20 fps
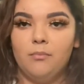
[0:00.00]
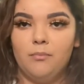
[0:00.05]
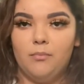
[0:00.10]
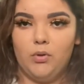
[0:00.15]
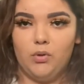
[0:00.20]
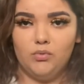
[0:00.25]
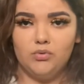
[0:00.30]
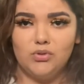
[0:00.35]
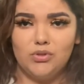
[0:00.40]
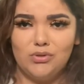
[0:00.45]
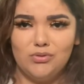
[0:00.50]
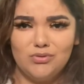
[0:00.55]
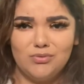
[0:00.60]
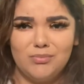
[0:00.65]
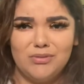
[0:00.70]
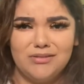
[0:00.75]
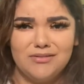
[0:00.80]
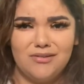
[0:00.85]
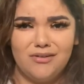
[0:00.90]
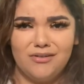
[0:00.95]
Excuse
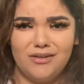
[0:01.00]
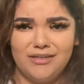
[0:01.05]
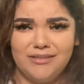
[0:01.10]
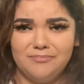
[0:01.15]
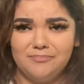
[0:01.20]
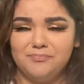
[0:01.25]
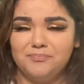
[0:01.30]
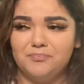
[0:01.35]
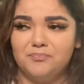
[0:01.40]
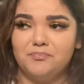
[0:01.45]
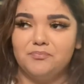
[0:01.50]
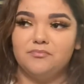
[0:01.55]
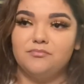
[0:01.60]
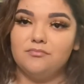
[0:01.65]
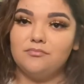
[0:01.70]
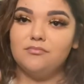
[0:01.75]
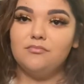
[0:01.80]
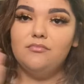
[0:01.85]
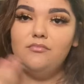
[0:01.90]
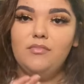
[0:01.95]
me, sorry.
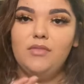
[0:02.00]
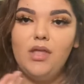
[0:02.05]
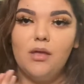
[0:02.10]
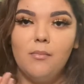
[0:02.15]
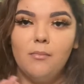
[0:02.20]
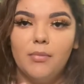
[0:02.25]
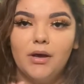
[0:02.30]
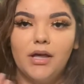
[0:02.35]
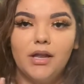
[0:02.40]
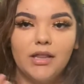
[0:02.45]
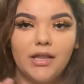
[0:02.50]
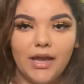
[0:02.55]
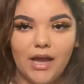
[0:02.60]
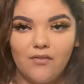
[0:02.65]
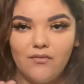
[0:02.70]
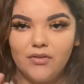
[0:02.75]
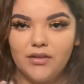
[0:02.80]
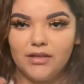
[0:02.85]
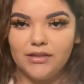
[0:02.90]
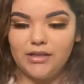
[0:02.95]
But like I
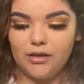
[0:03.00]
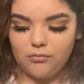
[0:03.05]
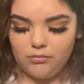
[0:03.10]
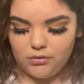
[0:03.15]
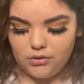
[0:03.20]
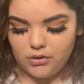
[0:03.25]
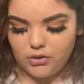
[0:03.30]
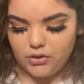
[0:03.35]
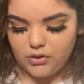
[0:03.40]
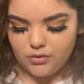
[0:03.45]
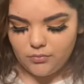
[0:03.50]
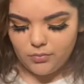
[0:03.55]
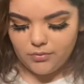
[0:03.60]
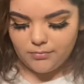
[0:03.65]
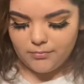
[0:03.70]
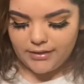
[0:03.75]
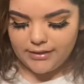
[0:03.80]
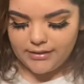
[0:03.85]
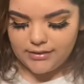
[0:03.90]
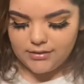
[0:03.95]
feel like that would look good with
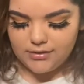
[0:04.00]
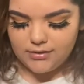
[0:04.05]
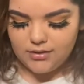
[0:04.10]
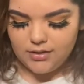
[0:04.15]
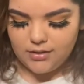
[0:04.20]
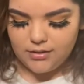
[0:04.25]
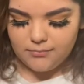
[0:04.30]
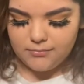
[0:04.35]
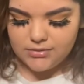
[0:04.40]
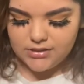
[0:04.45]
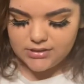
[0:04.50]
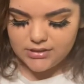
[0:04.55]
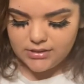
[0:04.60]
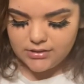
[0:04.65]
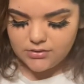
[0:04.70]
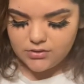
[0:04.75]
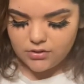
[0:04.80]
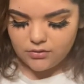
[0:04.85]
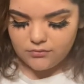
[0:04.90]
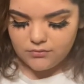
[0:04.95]
my
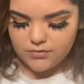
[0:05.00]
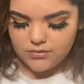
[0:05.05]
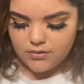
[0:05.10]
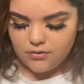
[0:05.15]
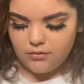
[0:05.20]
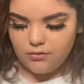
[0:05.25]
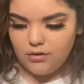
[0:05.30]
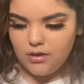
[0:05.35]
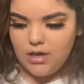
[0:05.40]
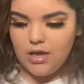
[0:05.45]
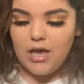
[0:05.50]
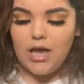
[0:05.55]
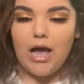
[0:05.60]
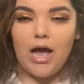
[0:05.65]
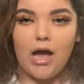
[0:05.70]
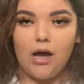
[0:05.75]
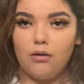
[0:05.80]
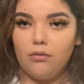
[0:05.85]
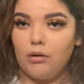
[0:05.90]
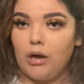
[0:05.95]
skin tone. So
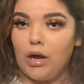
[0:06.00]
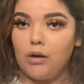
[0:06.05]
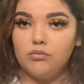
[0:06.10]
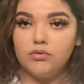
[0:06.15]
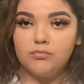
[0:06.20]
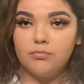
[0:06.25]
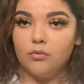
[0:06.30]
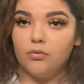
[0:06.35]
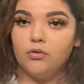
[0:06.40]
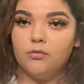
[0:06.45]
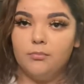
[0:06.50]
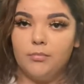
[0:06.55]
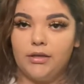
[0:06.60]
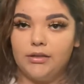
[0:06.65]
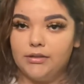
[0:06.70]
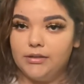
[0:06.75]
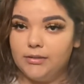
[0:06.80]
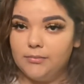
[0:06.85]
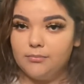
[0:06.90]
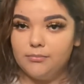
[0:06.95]
I was bold with my
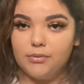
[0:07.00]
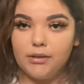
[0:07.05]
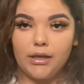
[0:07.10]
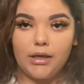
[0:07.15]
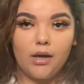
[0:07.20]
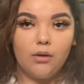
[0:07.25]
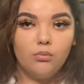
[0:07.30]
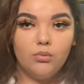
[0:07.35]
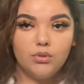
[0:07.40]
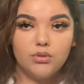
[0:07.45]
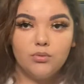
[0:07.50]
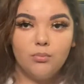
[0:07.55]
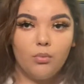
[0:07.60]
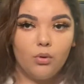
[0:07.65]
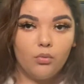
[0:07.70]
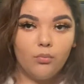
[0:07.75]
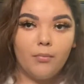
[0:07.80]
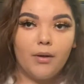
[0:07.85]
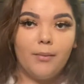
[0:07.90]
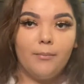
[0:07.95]
lip. Like I wasn't
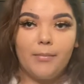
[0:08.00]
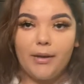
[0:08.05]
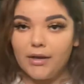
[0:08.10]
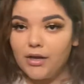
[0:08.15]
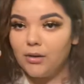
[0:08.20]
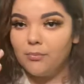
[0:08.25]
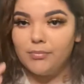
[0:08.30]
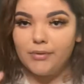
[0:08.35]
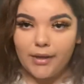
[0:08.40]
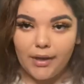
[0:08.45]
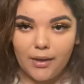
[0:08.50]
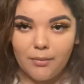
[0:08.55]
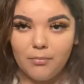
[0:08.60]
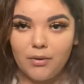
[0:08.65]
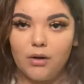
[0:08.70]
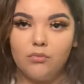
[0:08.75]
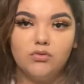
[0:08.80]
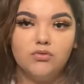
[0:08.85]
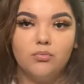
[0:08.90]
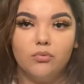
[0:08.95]
bold with my makeup yet, but
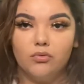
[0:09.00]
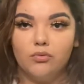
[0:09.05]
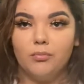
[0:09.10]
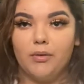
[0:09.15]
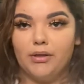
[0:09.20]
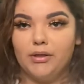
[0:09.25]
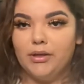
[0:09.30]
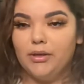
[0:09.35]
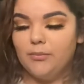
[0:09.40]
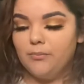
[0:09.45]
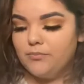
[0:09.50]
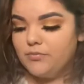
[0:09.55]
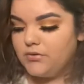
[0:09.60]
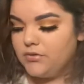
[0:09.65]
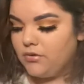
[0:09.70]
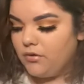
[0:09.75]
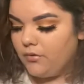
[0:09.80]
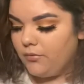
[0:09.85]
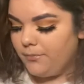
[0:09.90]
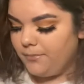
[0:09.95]
I was bold with my lip.
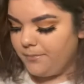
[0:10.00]
So